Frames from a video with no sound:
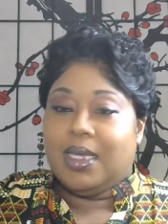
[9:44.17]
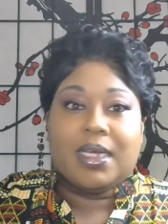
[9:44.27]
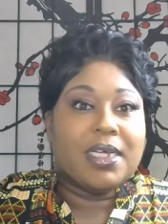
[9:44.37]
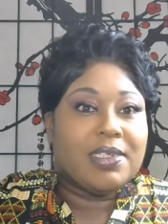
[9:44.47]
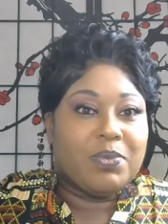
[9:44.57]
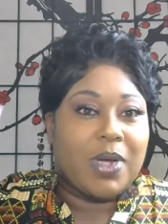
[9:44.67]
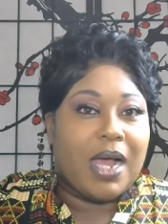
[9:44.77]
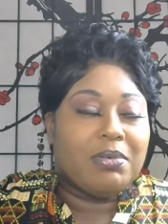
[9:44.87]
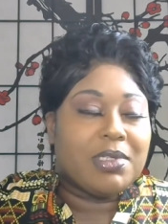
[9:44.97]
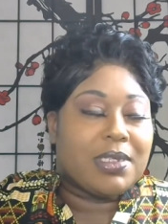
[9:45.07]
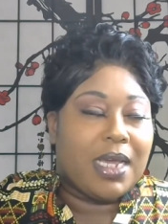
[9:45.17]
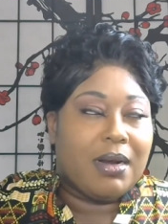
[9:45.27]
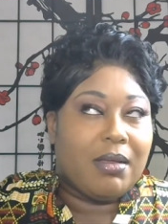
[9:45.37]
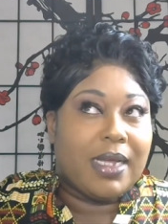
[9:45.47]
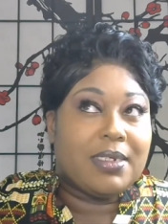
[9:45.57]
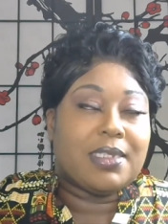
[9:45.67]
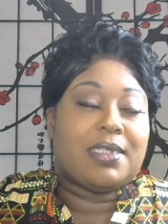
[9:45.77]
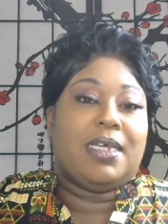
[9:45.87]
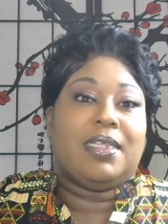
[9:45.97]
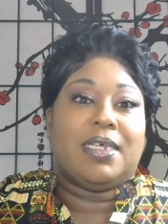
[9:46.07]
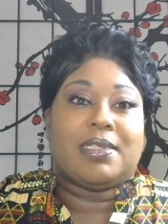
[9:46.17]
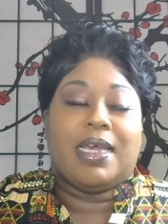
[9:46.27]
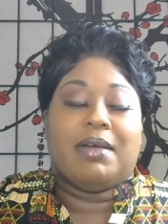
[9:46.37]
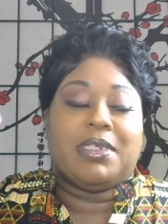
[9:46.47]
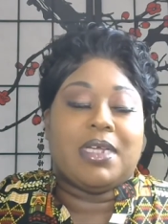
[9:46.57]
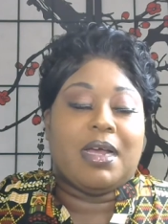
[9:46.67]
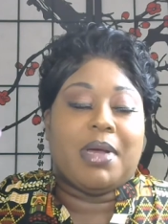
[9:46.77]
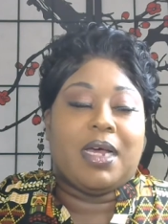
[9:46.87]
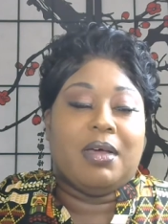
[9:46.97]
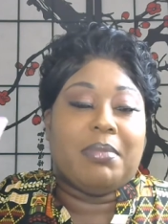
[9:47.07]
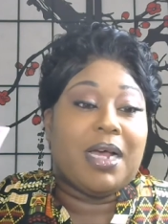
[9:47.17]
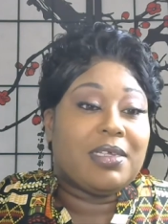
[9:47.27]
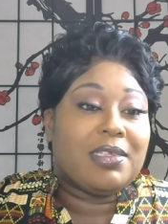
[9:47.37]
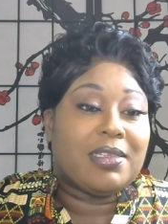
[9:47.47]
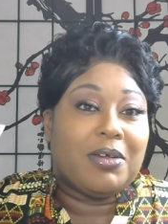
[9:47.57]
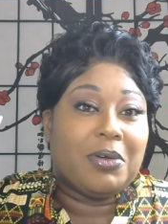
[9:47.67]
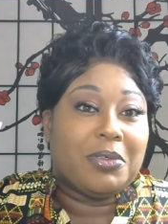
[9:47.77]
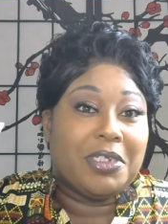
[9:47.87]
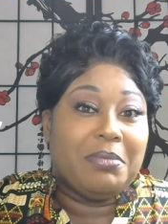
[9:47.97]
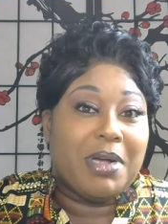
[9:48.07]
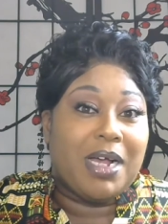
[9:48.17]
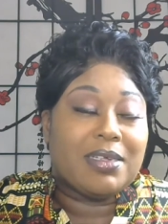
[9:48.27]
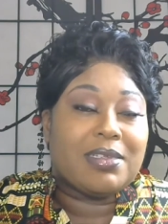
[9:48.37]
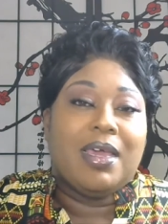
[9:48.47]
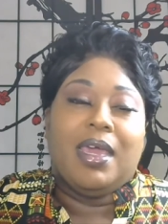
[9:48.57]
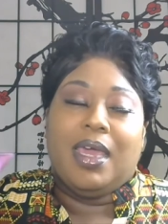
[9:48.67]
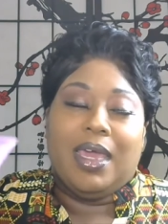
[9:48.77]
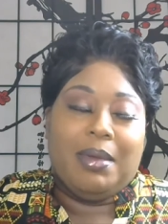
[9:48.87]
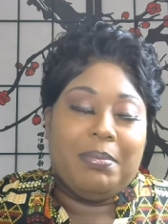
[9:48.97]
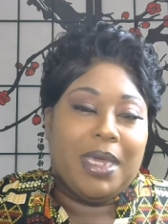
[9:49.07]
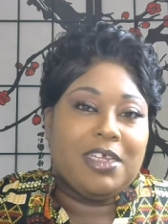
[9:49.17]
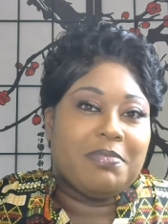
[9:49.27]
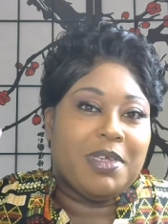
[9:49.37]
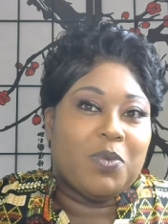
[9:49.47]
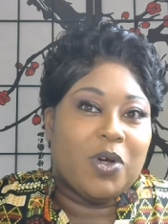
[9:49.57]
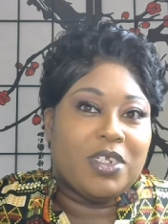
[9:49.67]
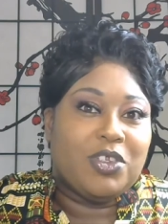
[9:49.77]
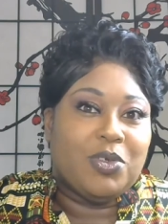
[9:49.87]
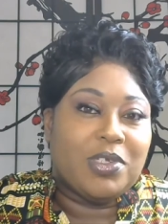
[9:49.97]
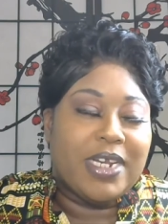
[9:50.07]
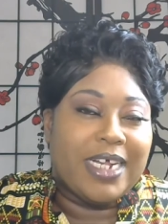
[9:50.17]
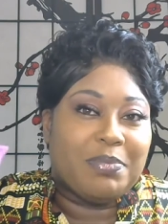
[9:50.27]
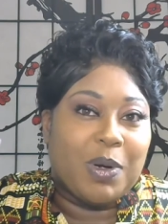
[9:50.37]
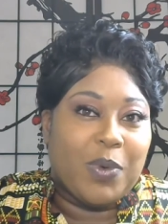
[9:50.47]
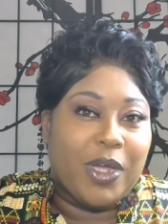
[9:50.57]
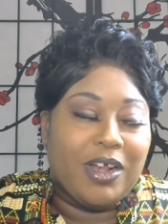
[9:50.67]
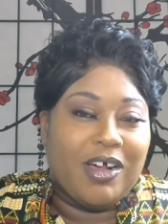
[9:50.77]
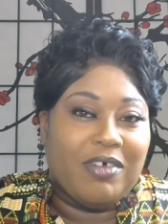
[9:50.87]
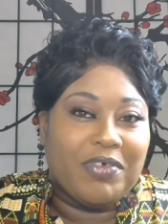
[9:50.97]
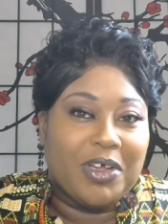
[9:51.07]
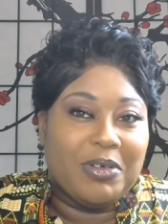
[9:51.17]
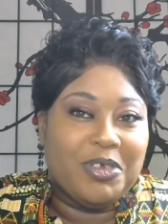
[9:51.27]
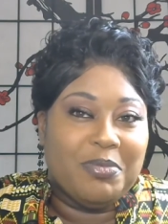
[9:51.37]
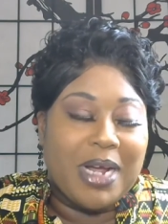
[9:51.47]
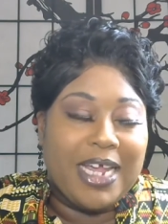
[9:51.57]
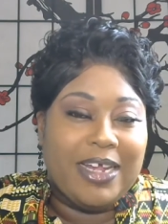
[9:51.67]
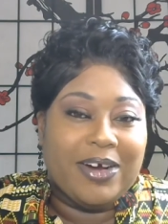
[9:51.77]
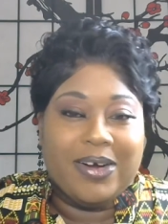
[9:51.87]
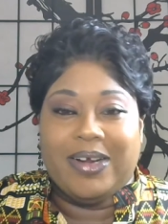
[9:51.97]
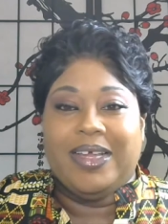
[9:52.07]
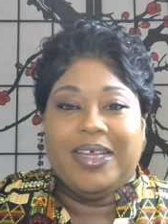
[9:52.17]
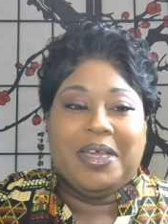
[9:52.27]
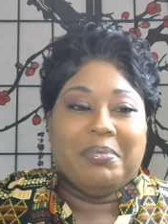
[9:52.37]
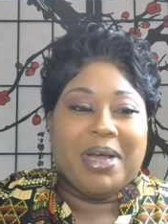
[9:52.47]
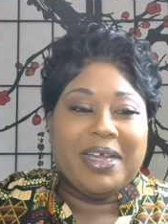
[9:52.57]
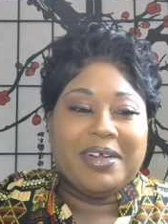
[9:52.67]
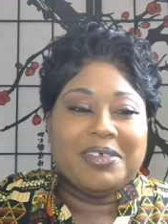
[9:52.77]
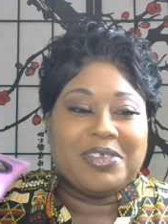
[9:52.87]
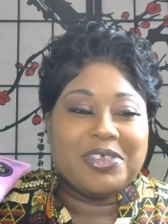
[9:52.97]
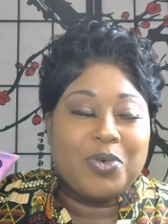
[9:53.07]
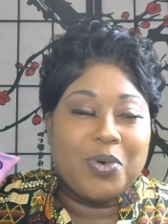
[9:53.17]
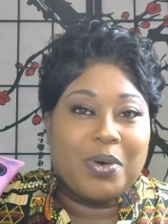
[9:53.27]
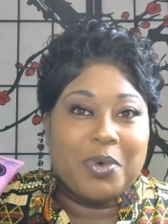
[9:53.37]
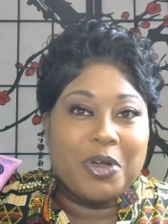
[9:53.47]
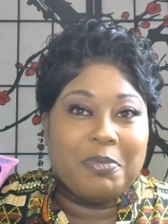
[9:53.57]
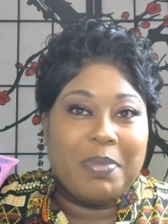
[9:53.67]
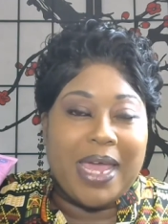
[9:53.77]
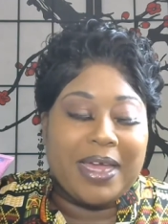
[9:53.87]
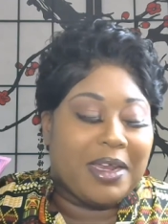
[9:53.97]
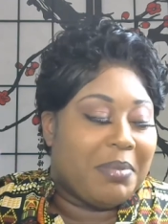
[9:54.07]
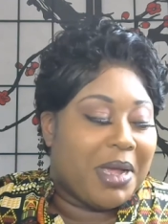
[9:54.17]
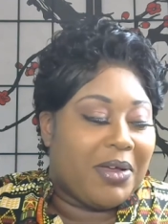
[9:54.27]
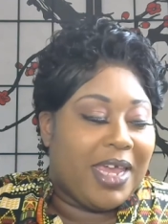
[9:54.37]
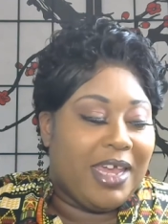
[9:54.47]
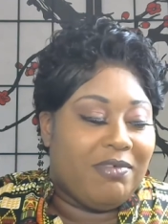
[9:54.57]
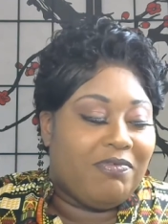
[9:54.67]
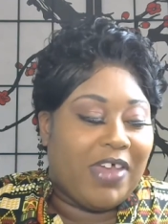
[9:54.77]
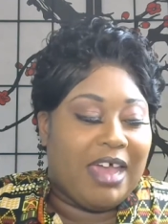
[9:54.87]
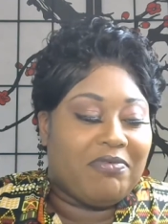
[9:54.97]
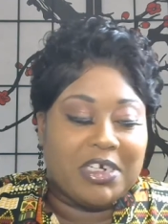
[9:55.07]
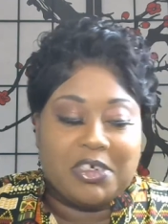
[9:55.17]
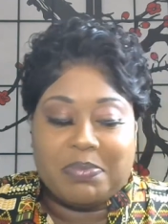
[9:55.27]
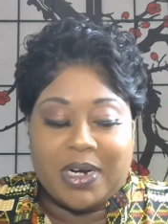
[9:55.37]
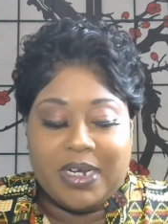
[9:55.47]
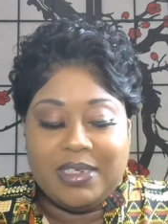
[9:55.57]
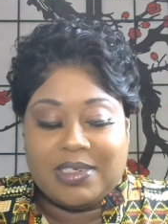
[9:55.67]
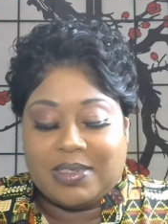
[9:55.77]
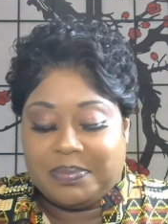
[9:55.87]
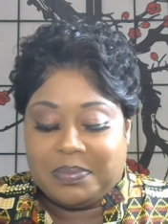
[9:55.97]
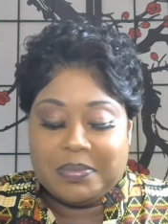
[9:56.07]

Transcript: Because I was saying all that to say this. Every time I unbox the Cocotique box, it makes me want to snatch my wig off and go do my hair. My hair is corn rolled back in about 8 fat French braids.